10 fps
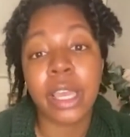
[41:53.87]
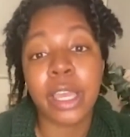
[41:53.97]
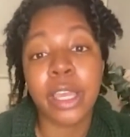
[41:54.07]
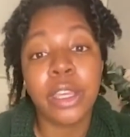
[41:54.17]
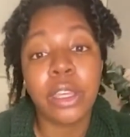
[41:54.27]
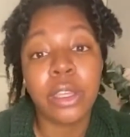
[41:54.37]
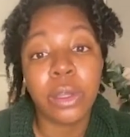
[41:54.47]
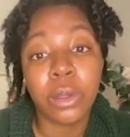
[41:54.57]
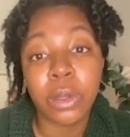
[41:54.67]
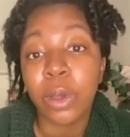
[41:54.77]
is a
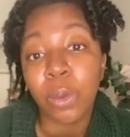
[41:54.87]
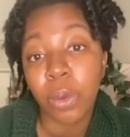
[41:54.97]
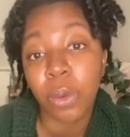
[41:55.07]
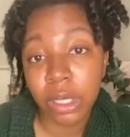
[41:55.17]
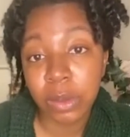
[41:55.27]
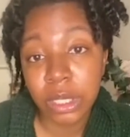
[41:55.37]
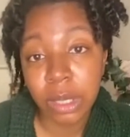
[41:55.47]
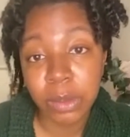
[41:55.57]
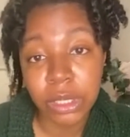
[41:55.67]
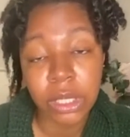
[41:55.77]
huge in your
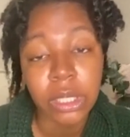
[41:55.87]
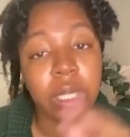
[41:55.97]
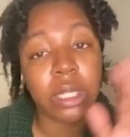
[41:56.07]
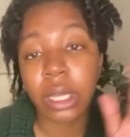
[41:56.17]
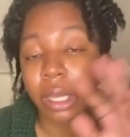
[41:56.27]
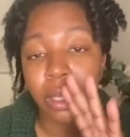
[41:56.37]
water consumption